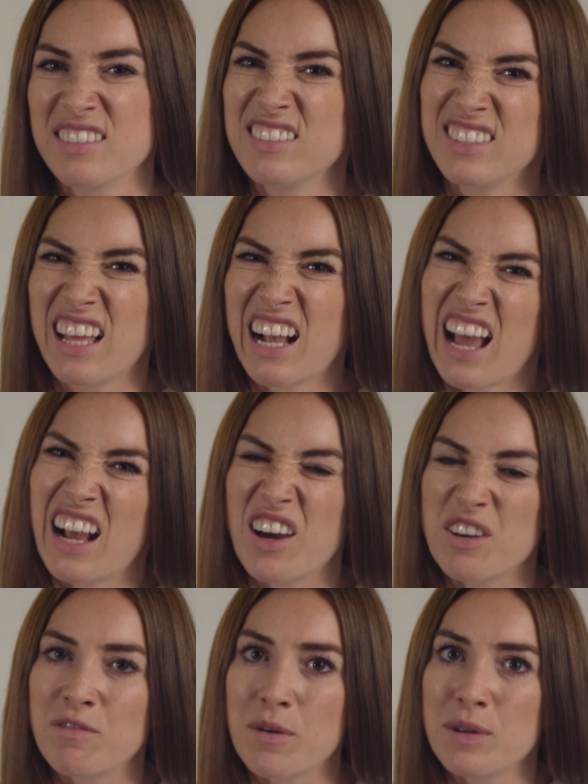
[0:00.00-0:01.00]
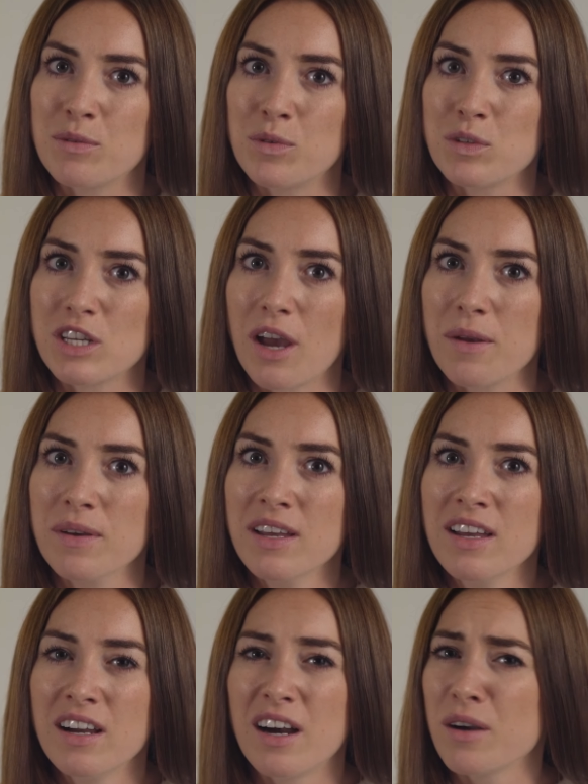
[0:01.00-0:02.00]
And that can kind of ruin your audio.
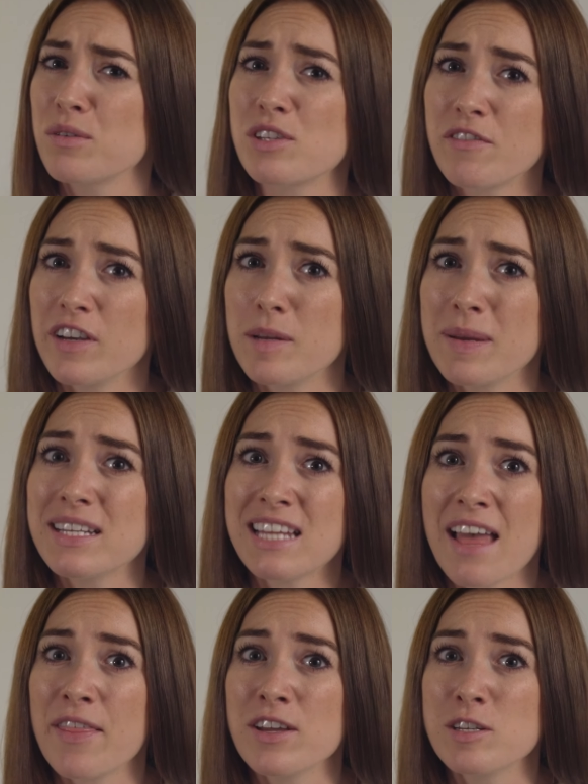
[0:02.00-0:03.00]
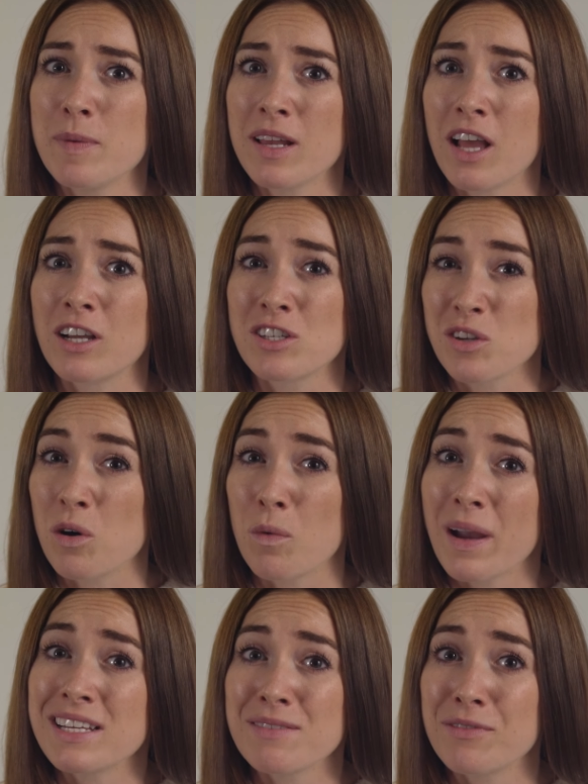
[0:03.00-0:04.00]
I also feel a bit tethered, a bit like a dog
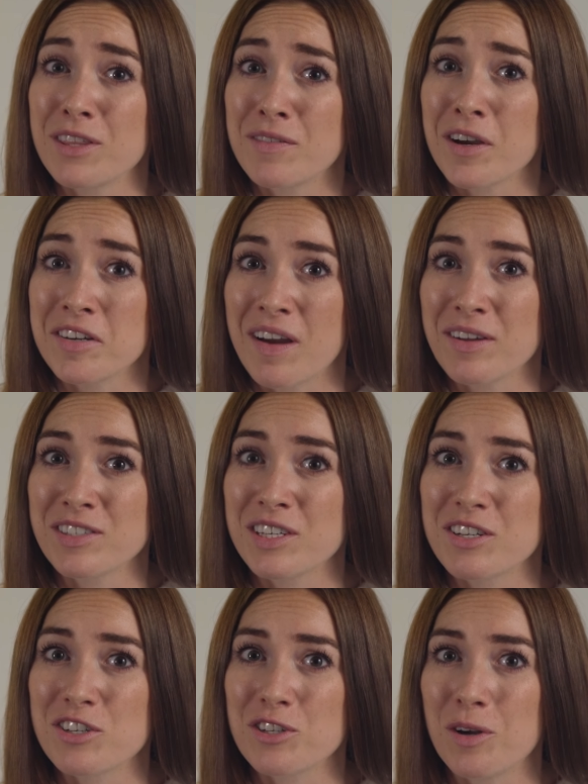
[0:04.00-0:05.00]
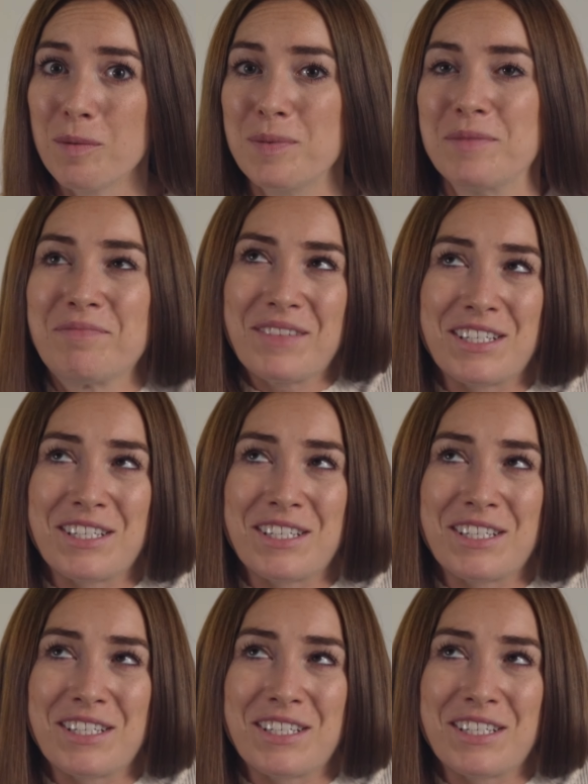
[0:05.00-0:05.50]
waiting for their owner outside a shop.